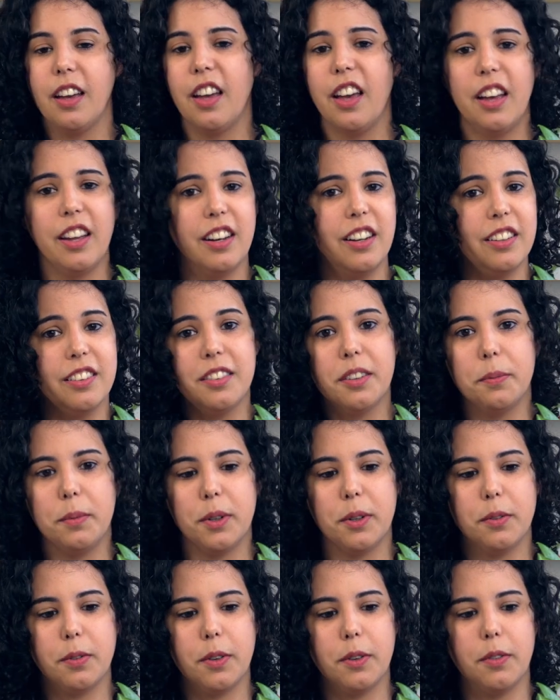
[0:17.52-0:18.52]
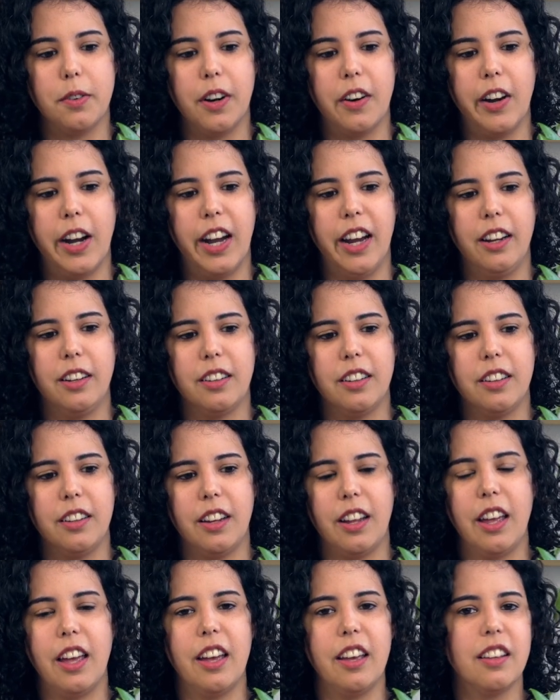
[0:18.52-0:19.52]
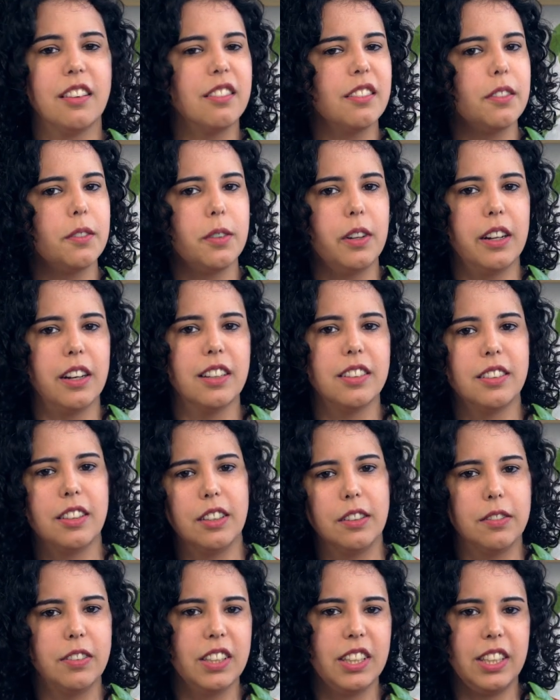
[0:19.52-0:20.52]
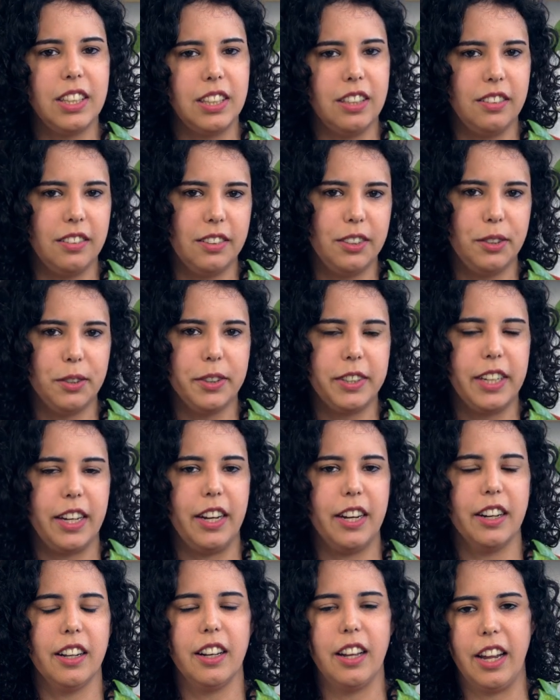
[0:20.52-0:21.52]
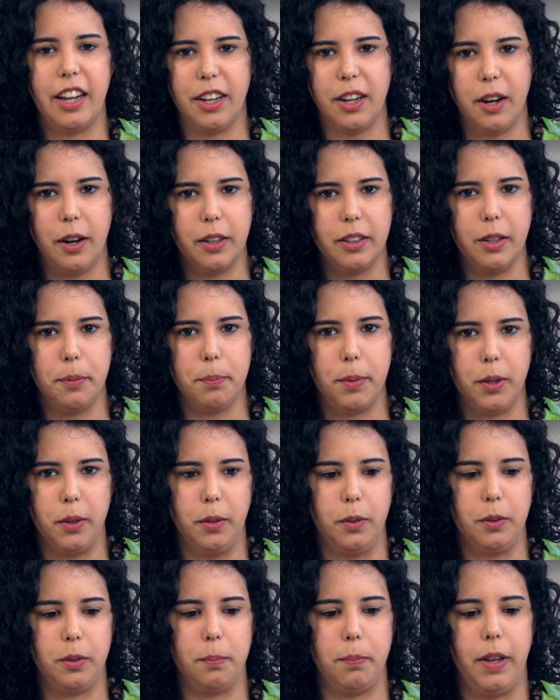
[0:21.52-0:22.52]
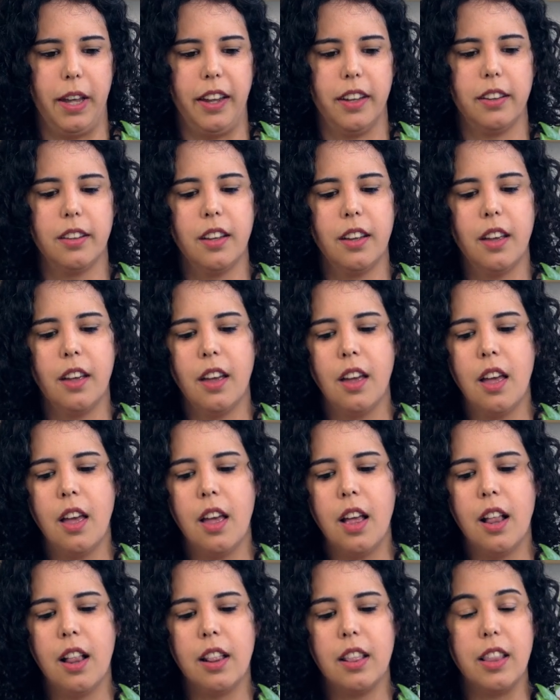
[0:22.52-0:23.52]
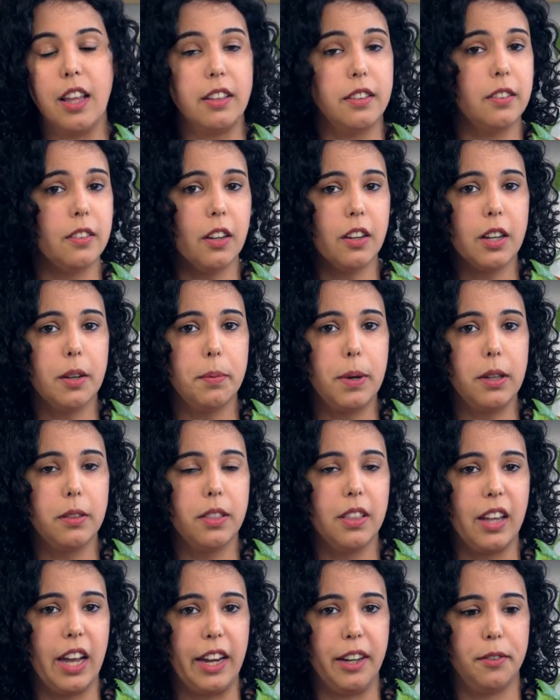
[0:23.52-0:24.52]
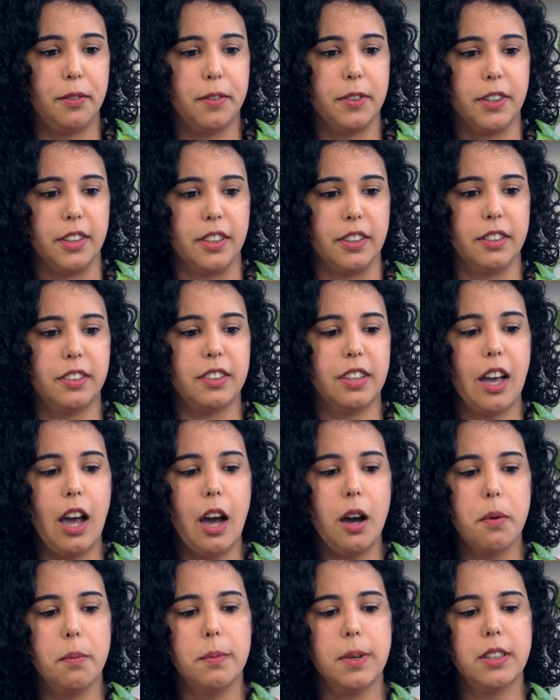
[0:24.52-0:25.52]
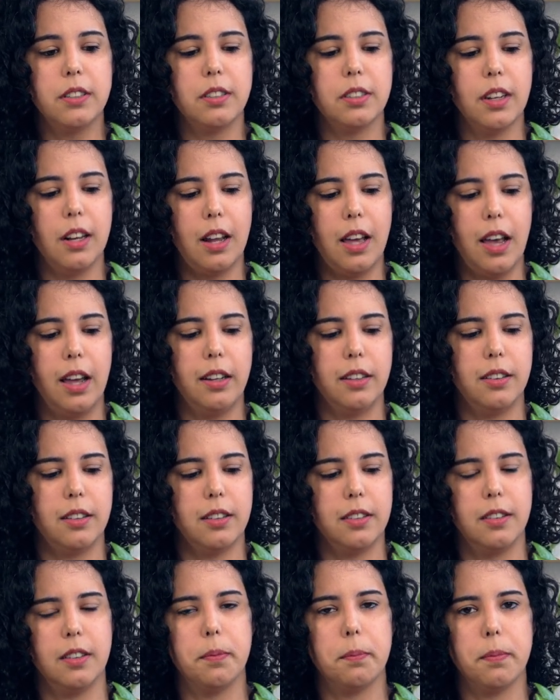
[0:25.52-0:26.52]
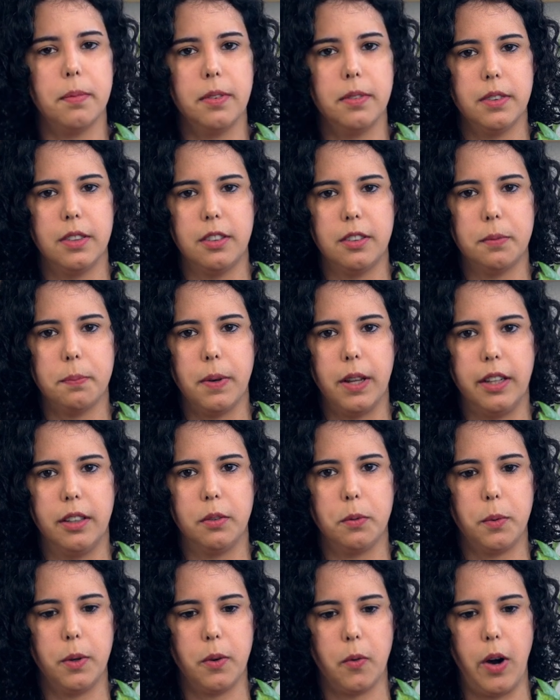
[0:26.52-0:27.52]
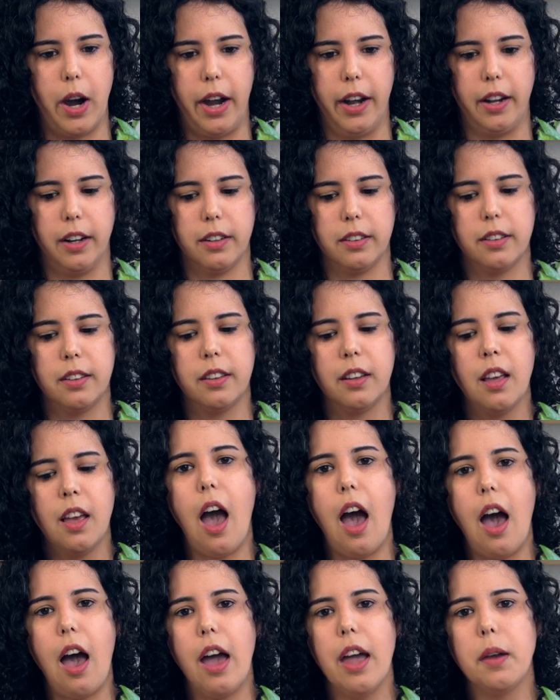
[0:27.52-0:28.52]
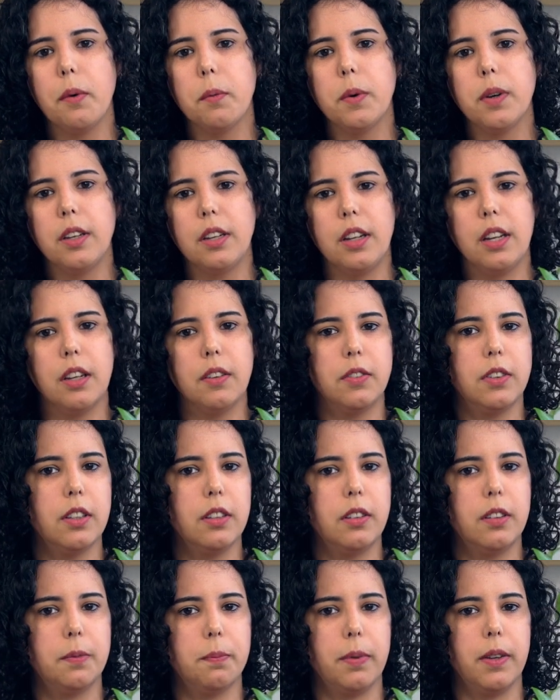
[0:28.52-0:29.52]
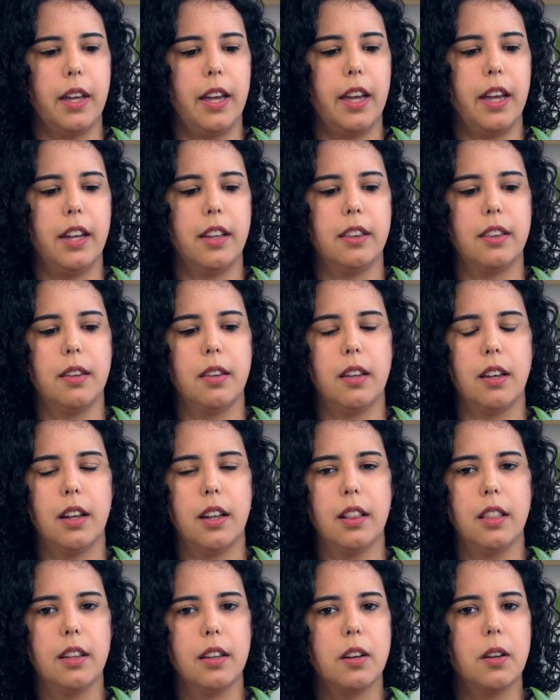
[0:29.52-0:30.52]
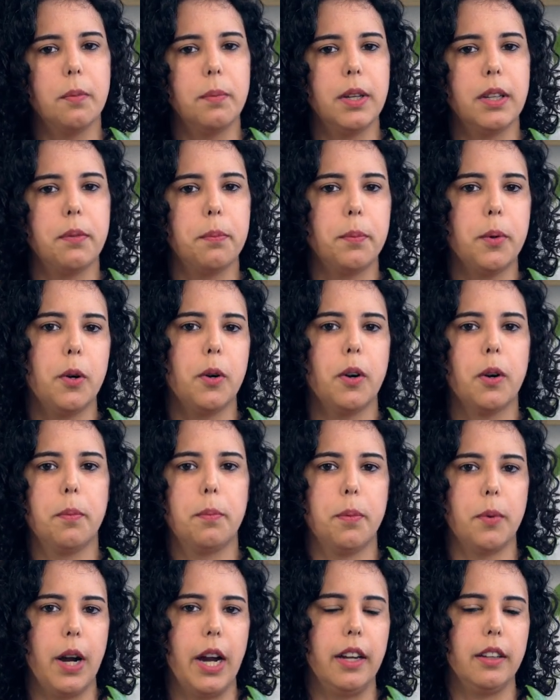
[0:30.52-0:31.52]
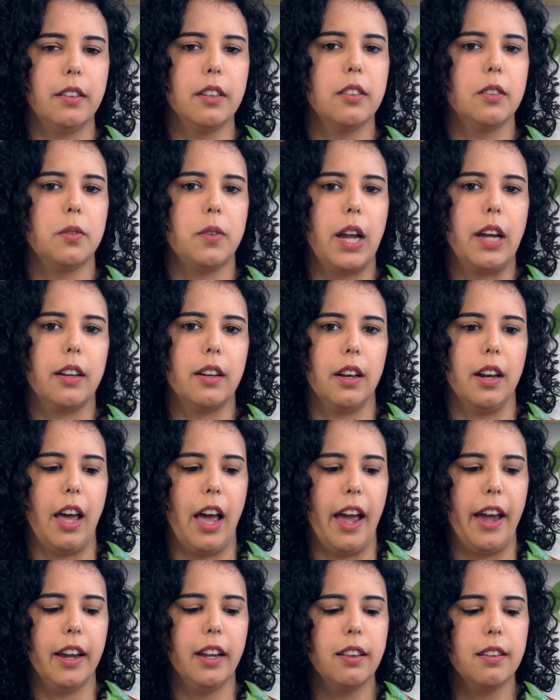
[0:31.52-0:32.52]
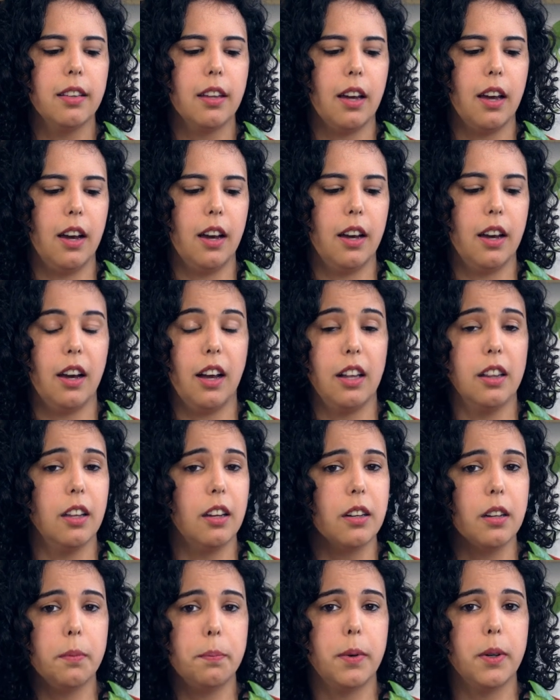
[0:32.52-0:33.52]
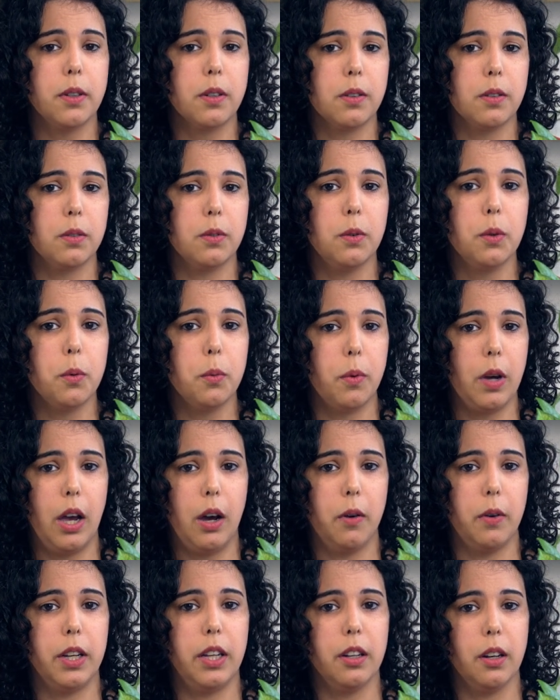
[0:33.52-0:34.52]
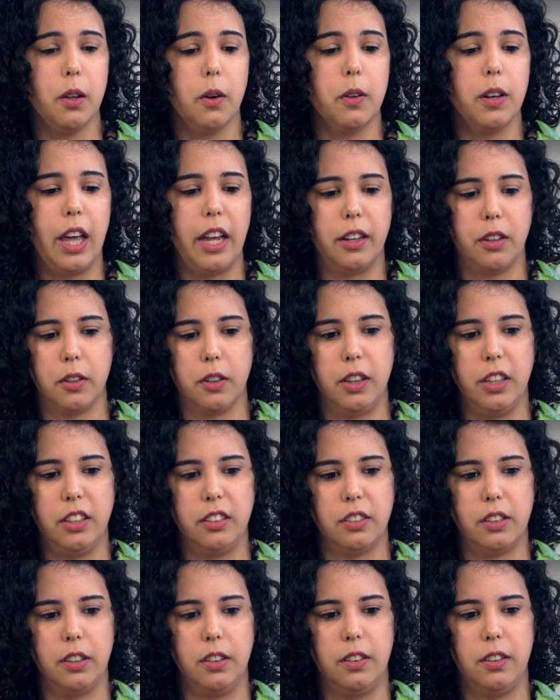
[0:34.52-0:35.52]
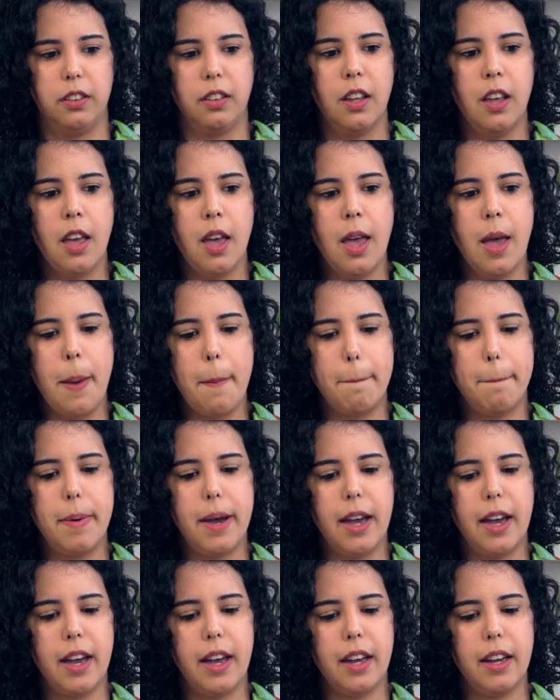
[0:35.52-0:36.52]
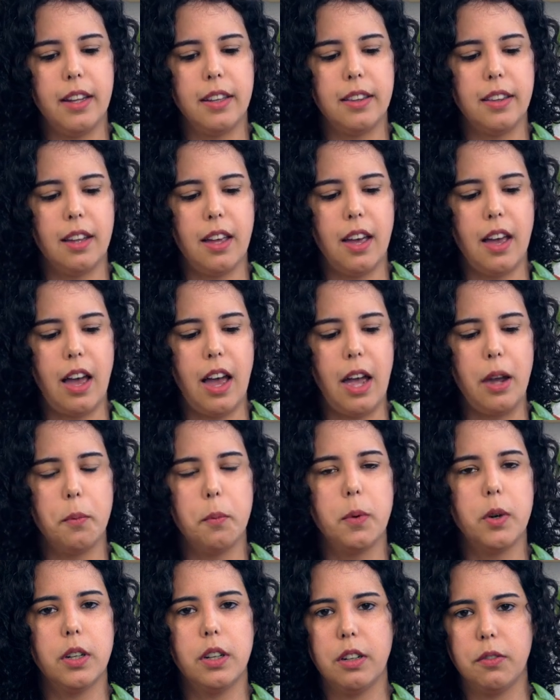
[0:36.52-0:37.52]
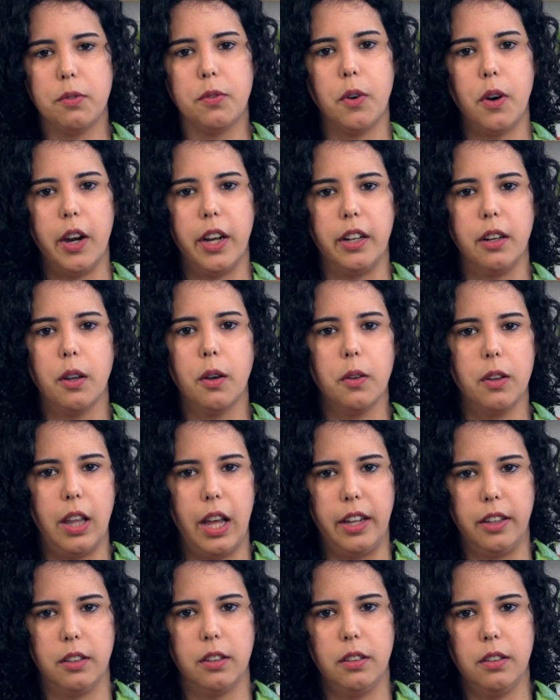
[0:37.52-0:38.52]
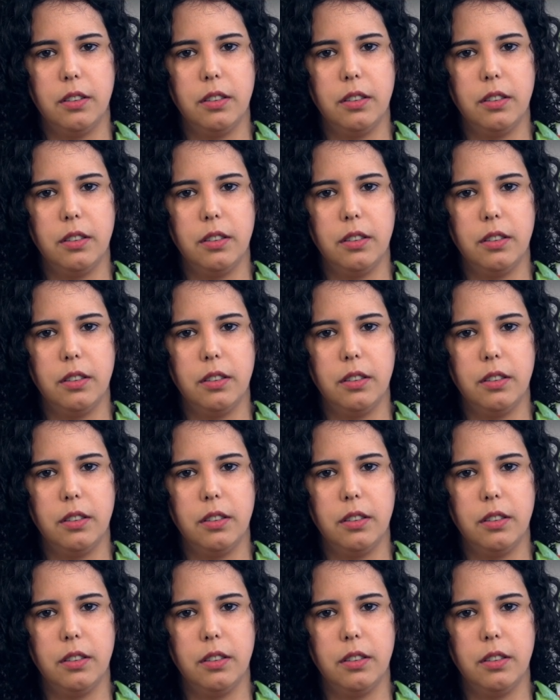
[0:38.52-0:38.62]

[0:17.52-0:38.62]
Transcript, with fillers: And it's a beautiful variety and relatively easy to care like other pothos plants. Let's talk about light first. How much light does it, this plant requires? I would give this plant a little bit more bright indirect light. Uh, a lot of pothos do well in low light conditions, but I would avoid low light